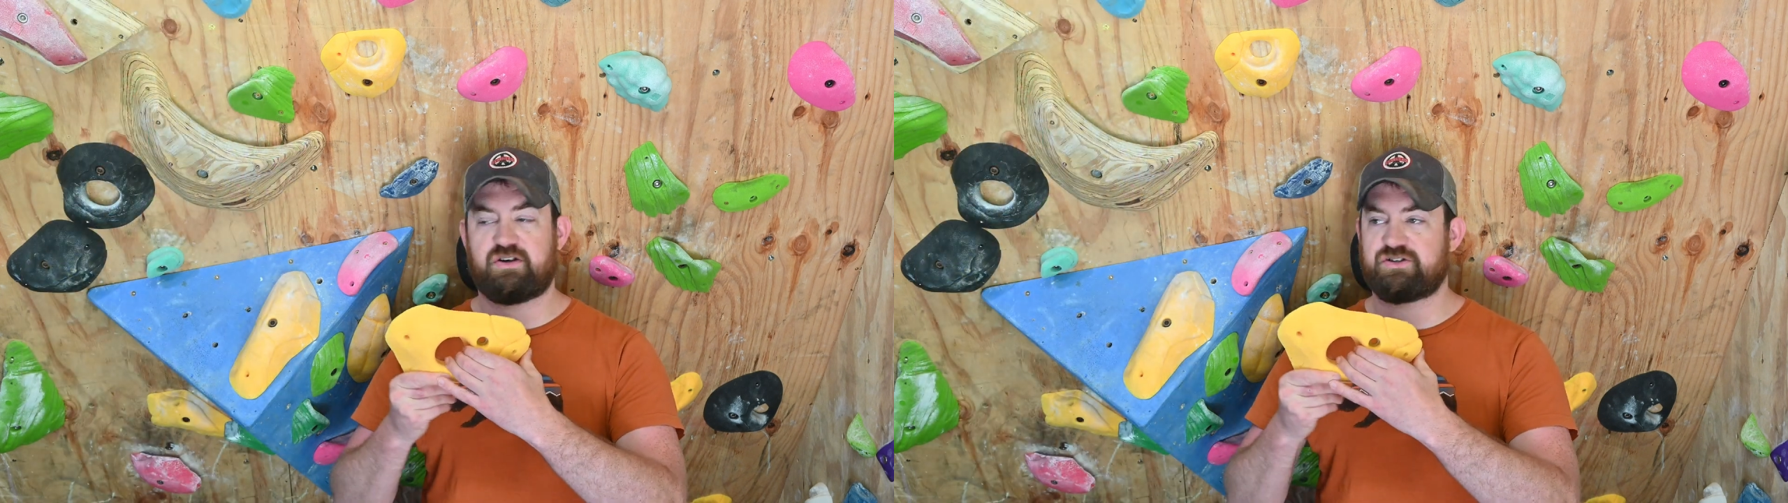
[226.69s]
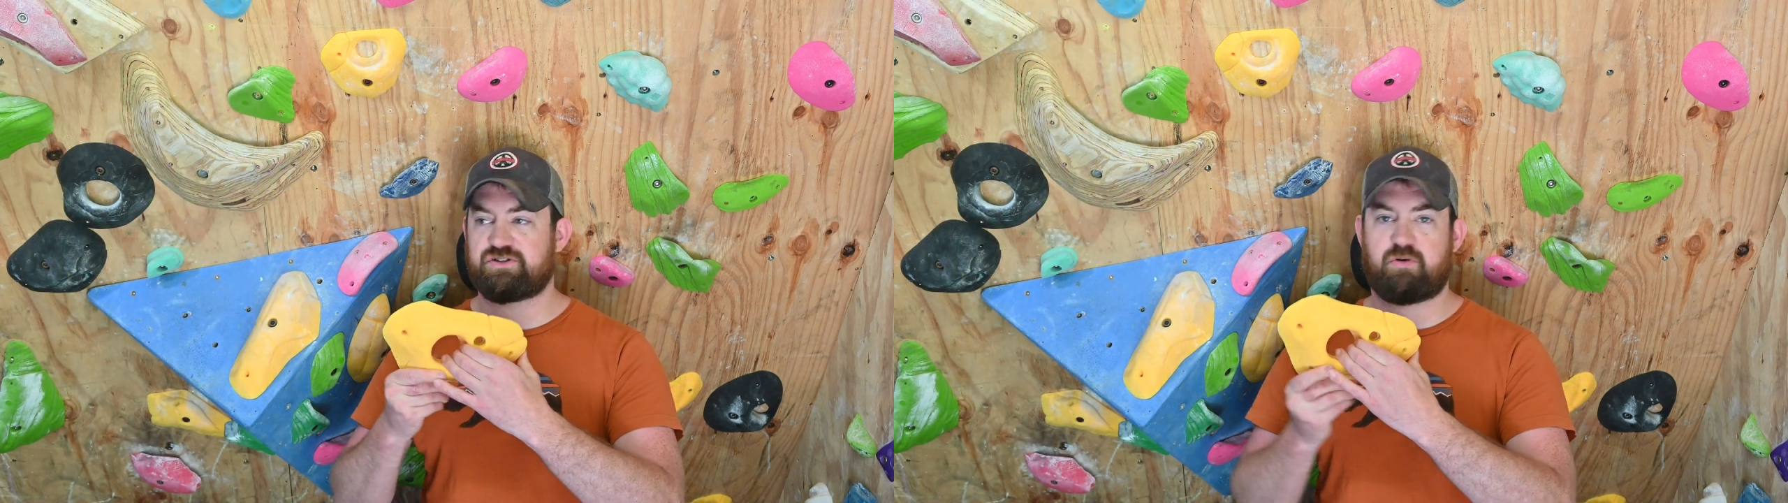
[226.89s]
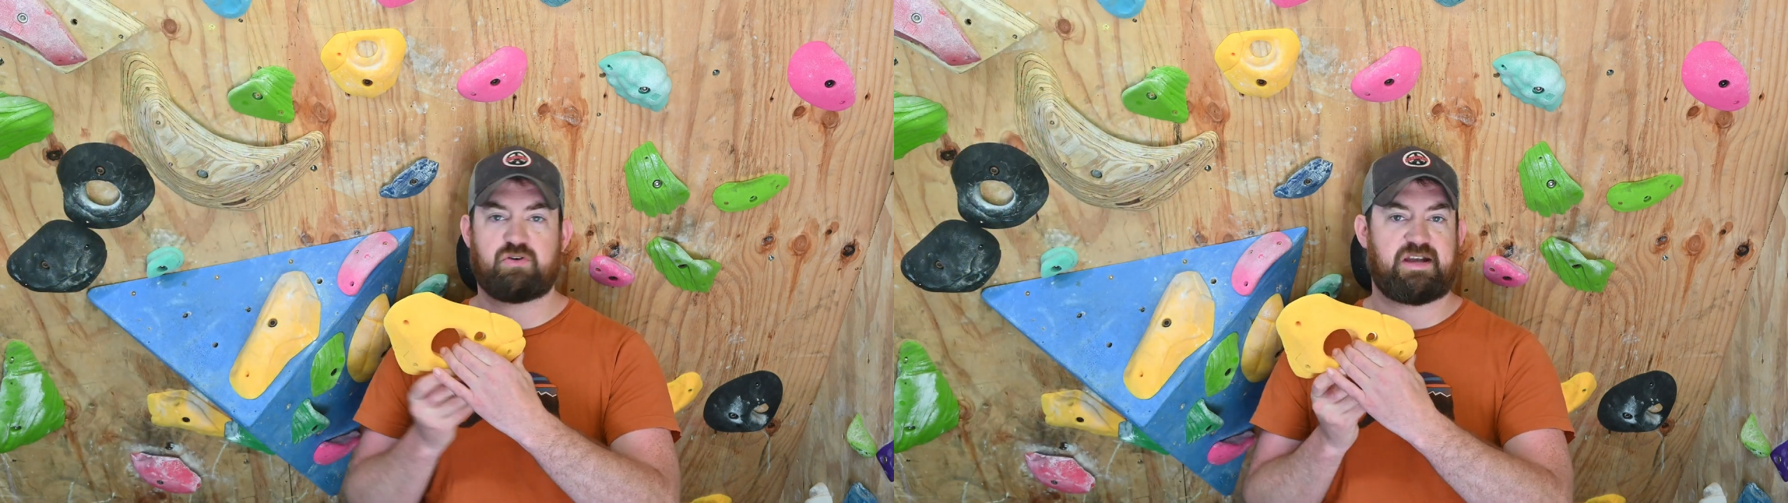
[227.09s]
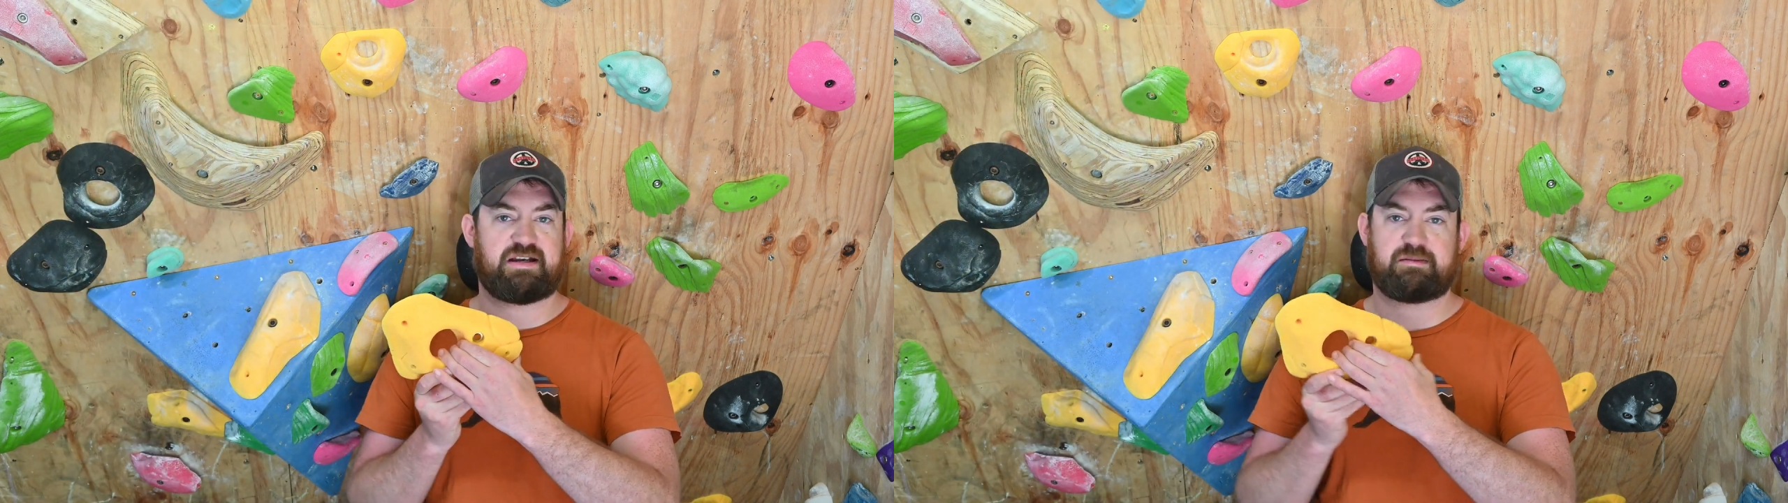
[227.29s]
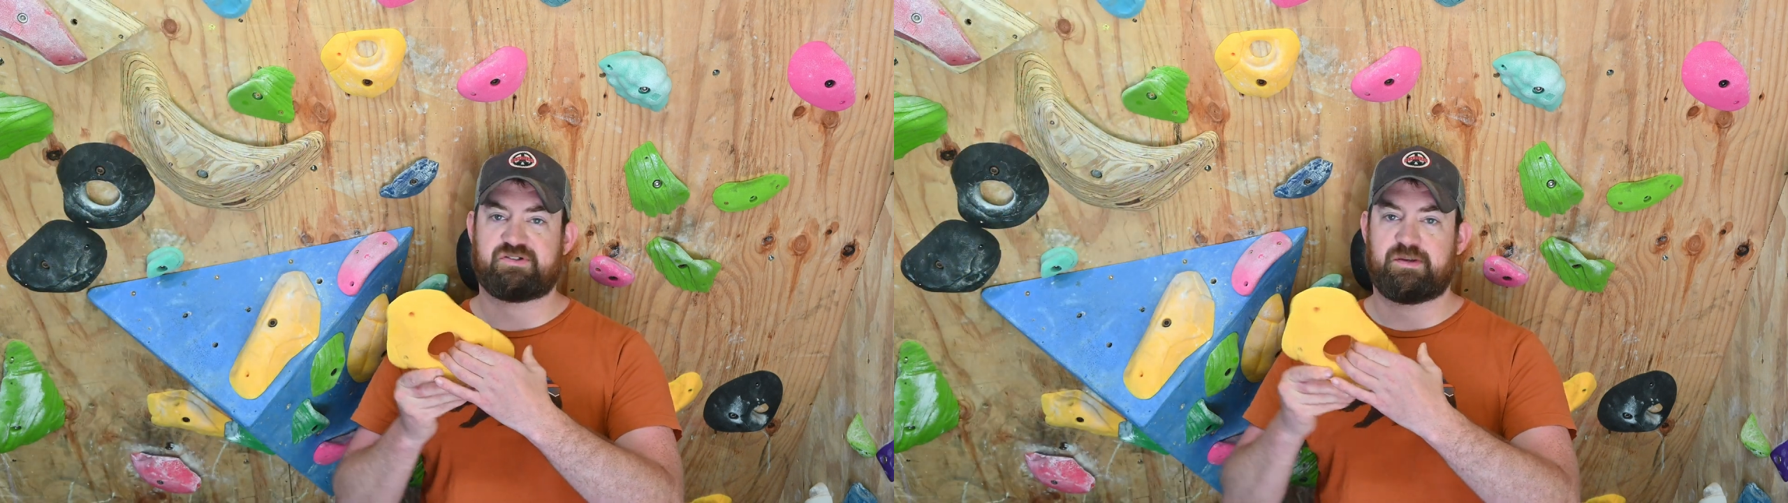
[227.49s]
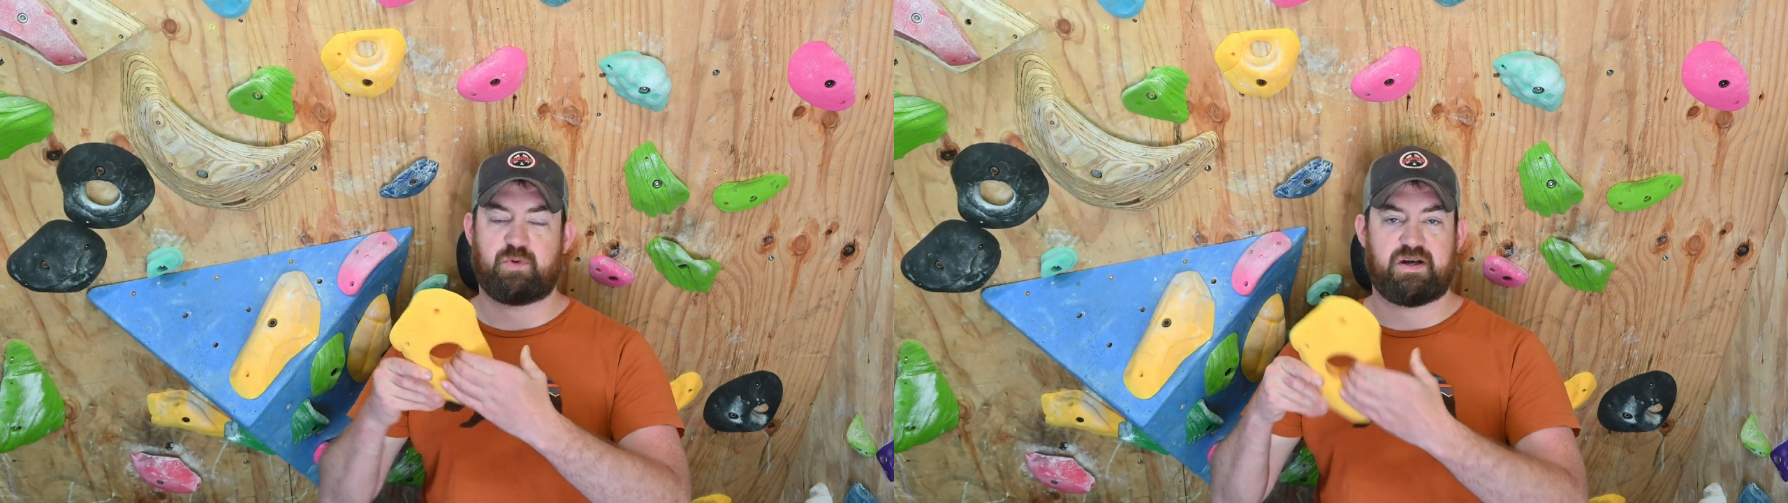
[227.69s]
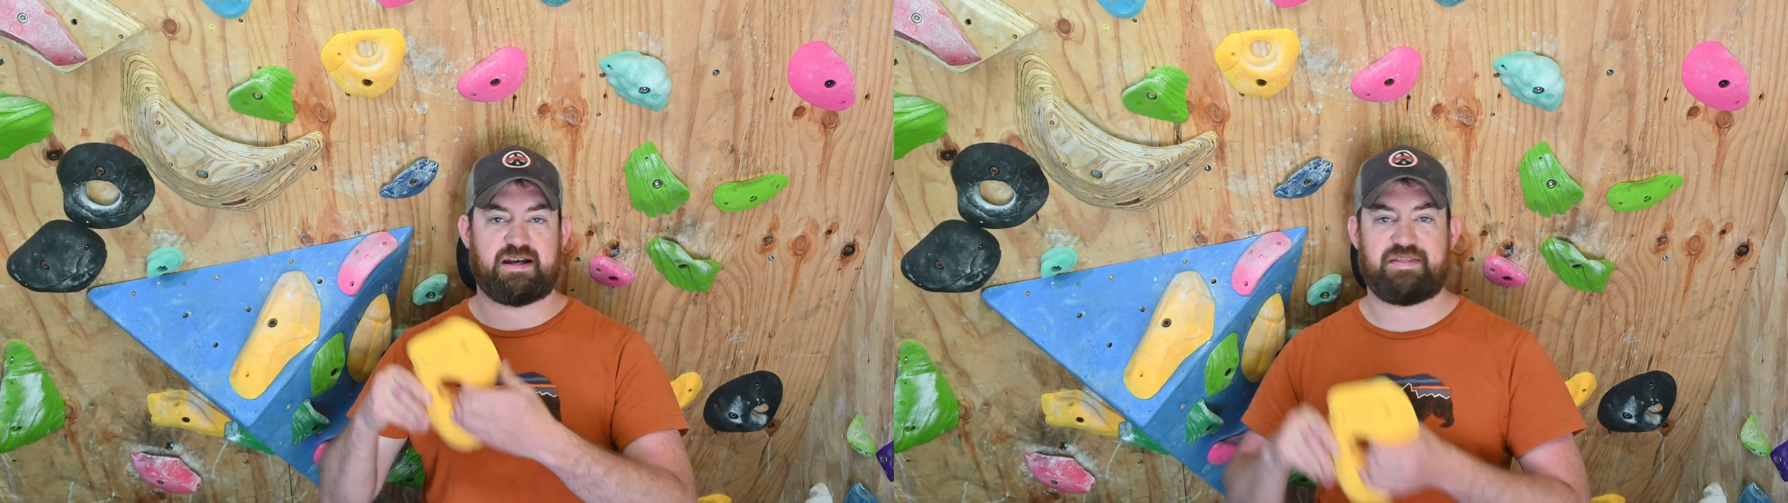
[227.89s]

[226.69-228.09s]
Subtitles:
you're just rotating them somewhat.